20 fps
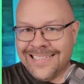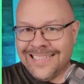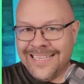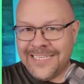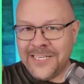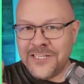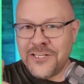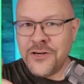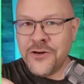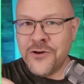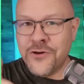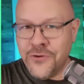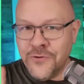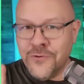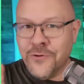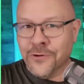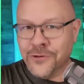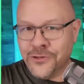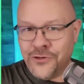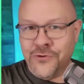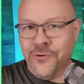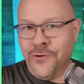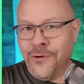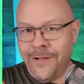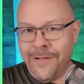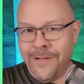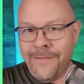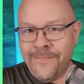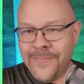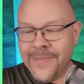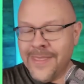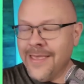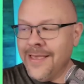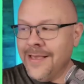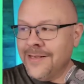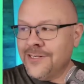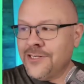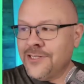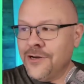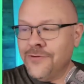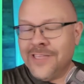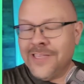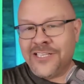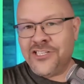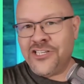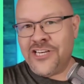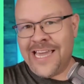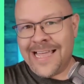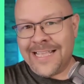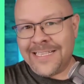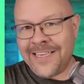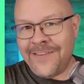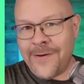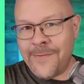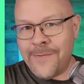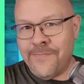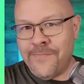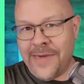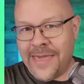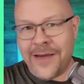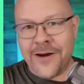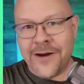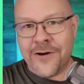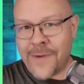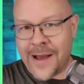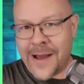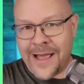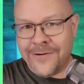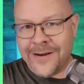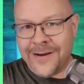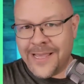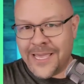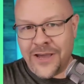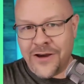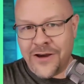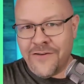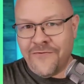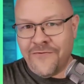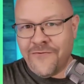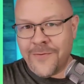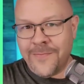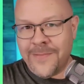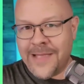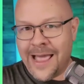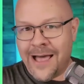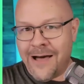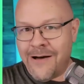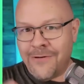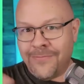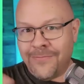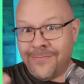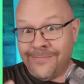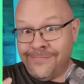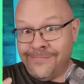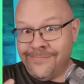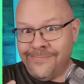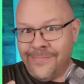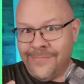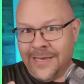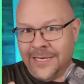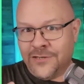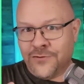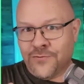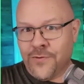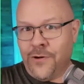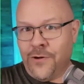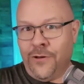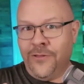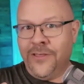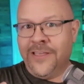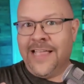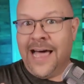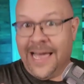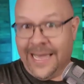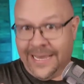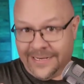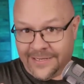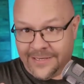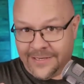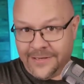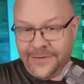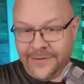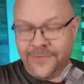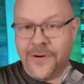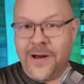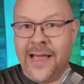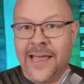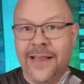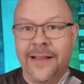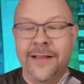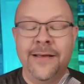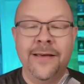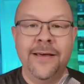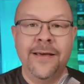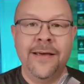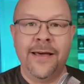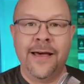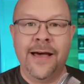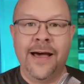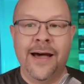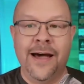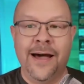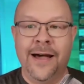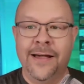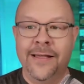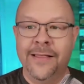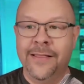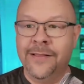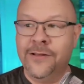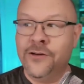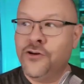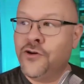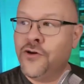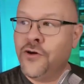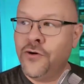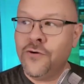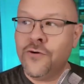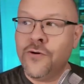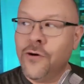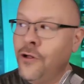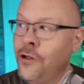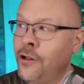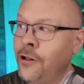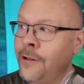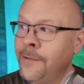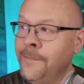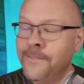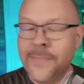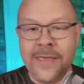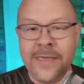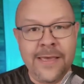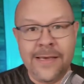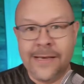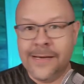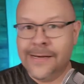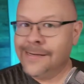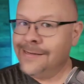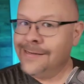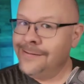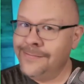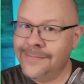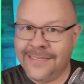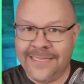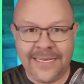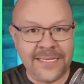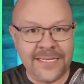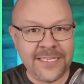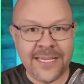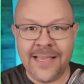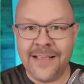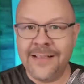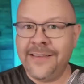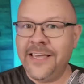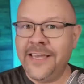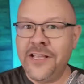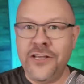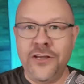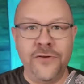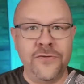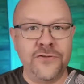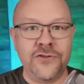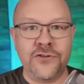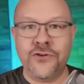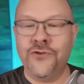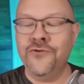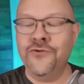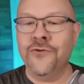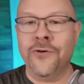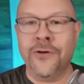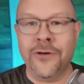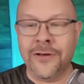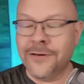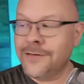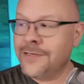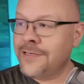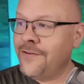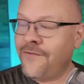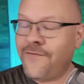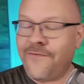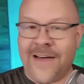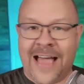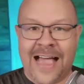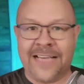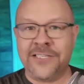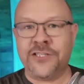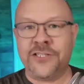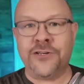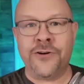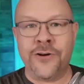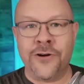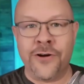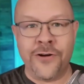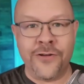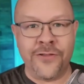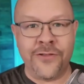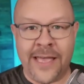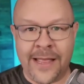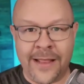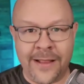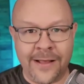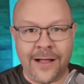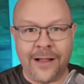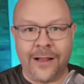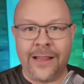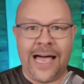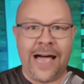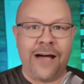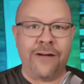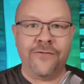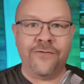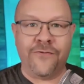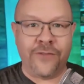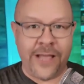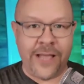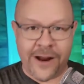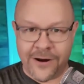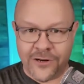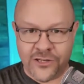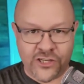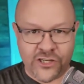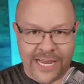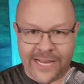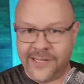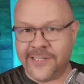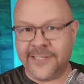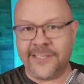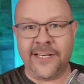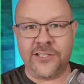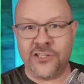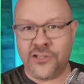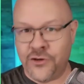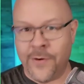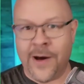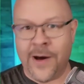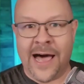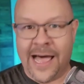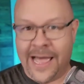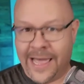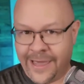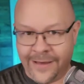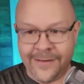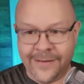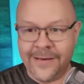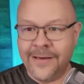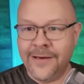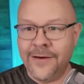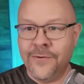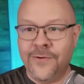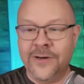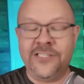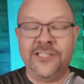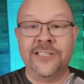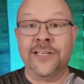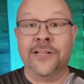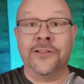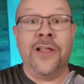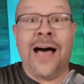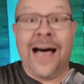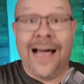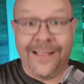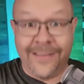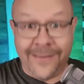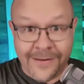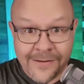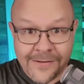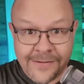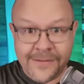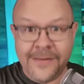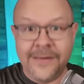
this is a Google tool. So the chance of it being around a year from now is roll the dice, right? Uh, Google discontinues tools faster than Cloudflare changes its UI, which is a lot.